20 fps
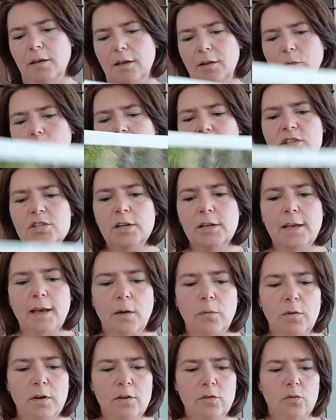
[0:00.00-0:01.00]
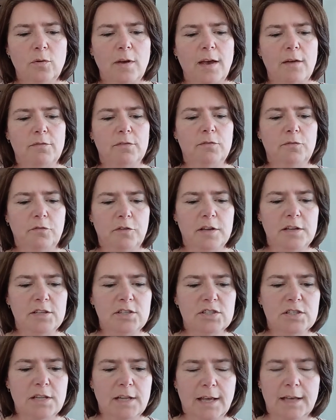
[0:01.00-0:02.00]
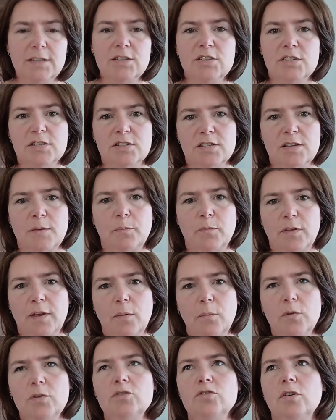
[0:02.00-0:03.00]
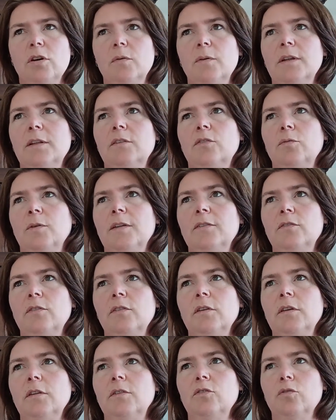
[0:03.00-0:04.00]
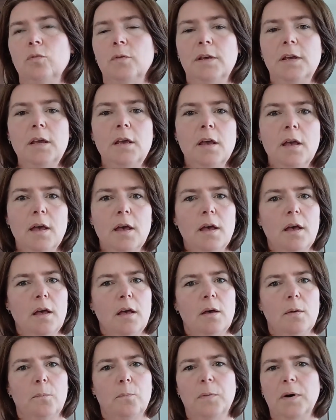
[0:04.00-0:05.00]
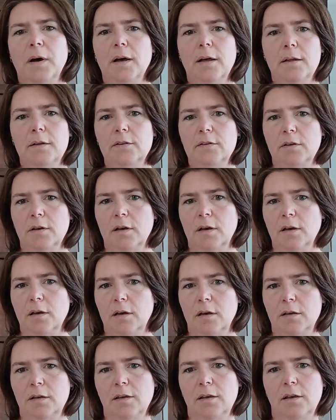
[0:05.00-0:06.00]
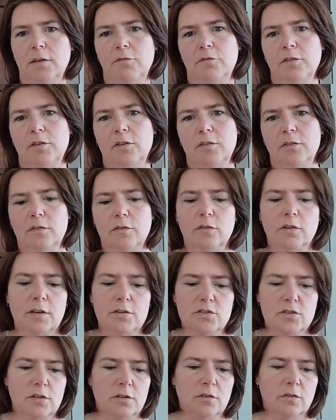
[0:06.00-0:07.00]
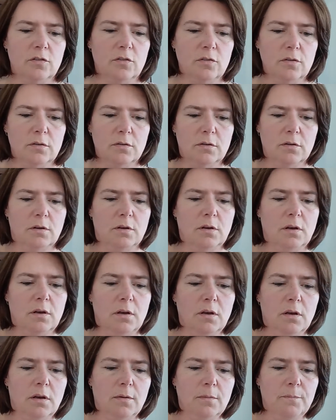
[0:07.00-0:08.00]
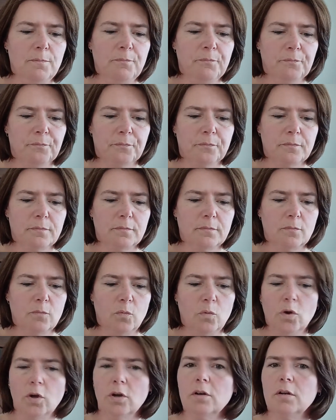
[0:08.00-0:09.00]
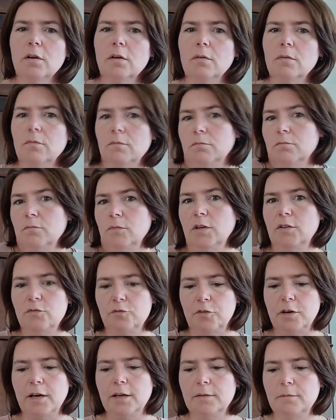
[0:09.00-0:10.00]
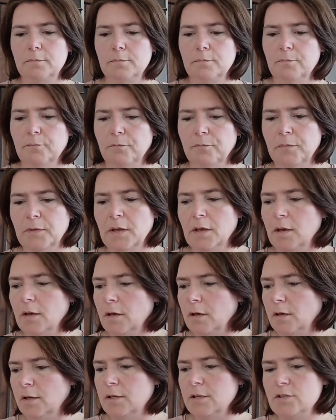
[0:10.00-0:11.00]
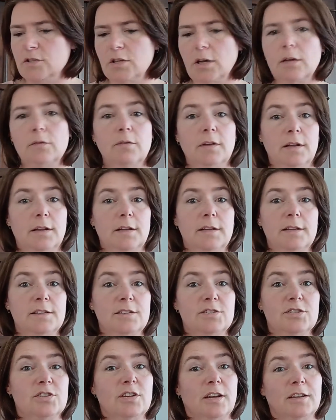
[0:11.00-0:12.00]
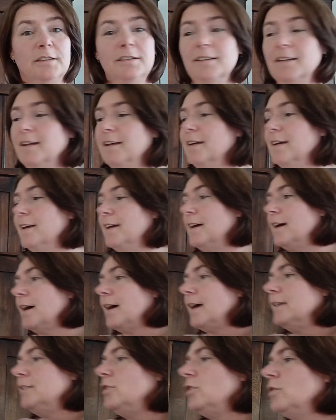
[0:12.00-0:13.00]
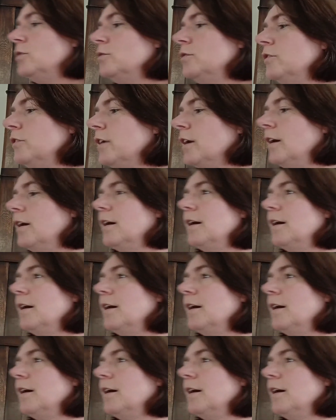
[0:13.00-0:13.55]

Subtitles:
originally I wanted to have it finished next September, so in 23, but if it doesn't work, it's fine. It is done when it's done. I don't